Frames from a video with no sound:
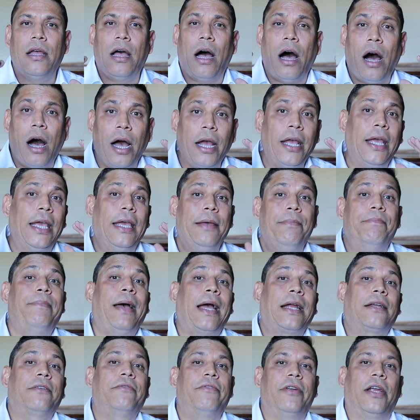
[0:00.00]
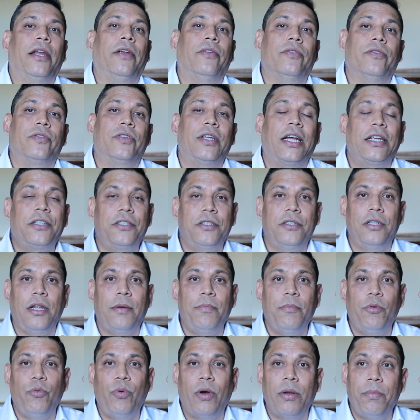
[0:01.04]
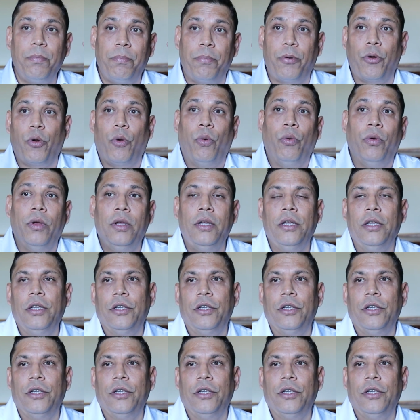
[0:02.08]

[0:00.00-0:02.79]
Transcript: high impact fragrance. That's number one pro.